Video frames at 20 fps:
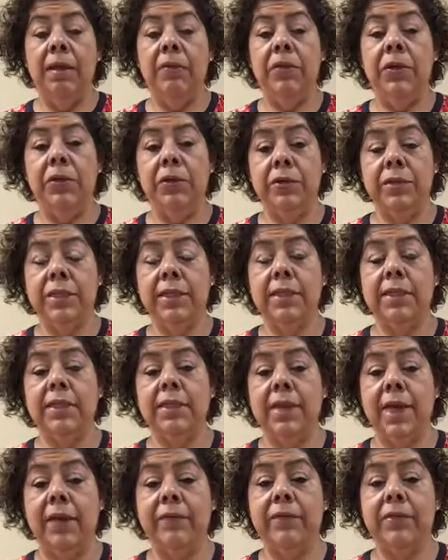The nursing
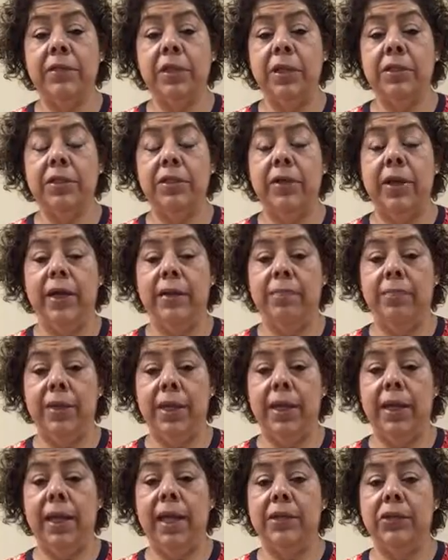staff is also
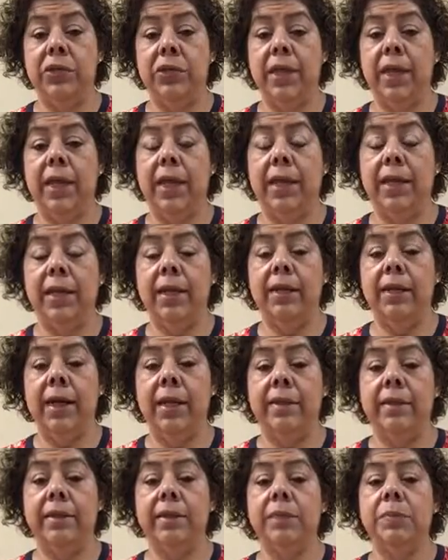being educated
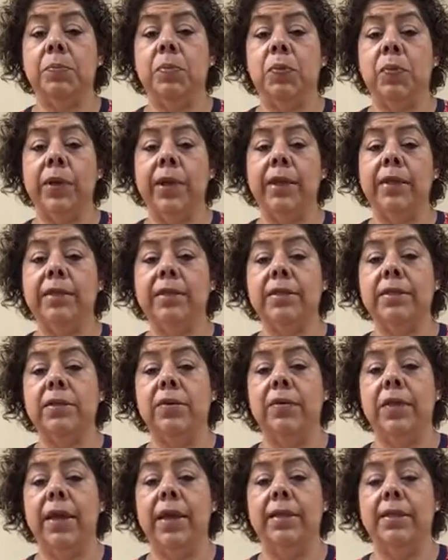at this point
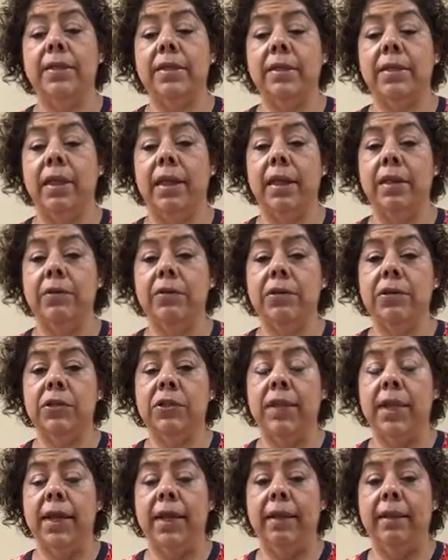so that they
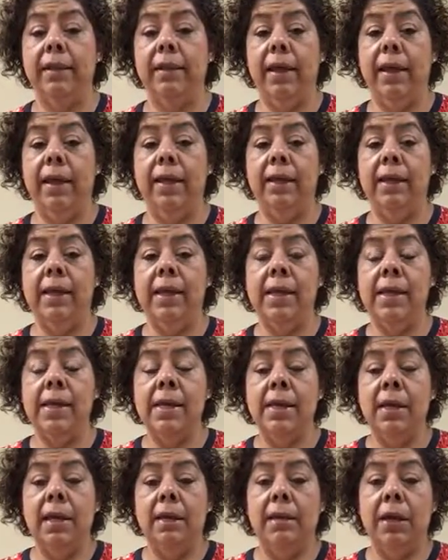understand that
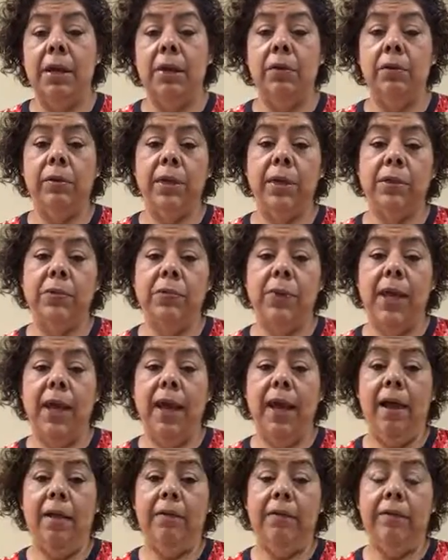not only do we
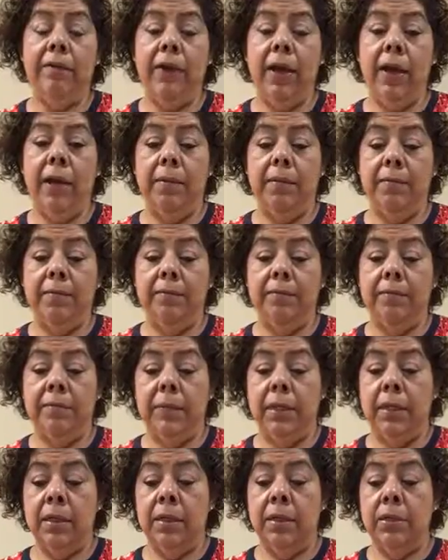have
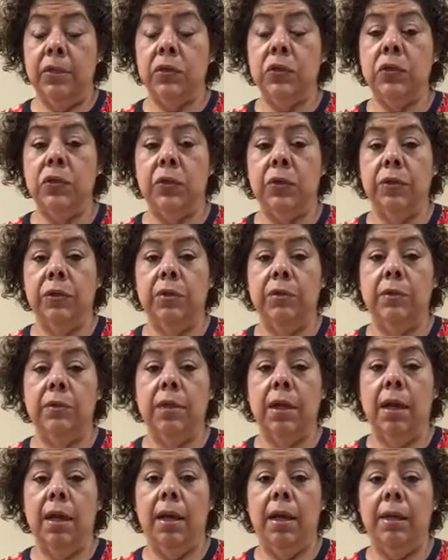certain
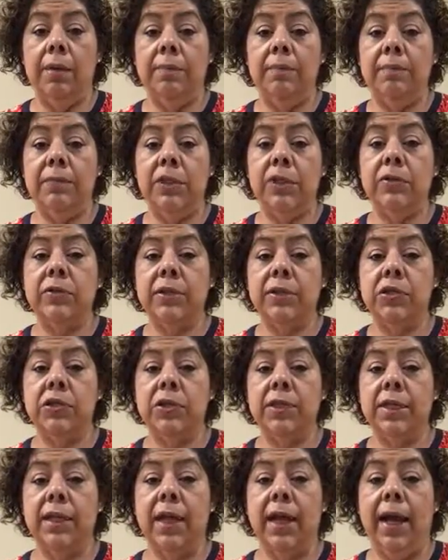
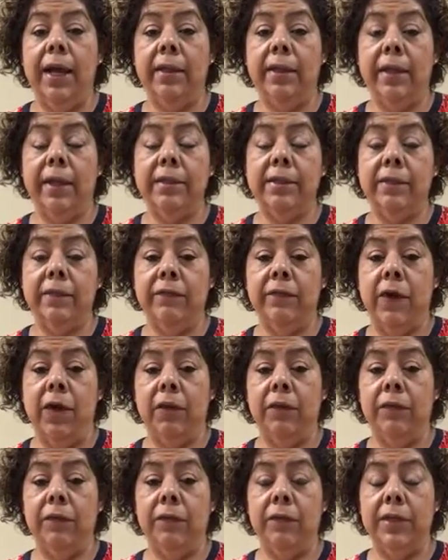dosages and guidelines to
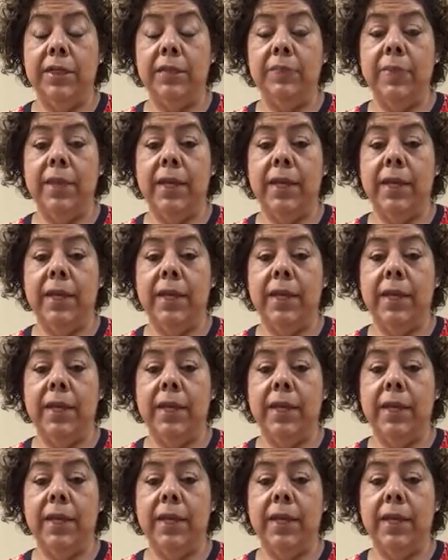follow for these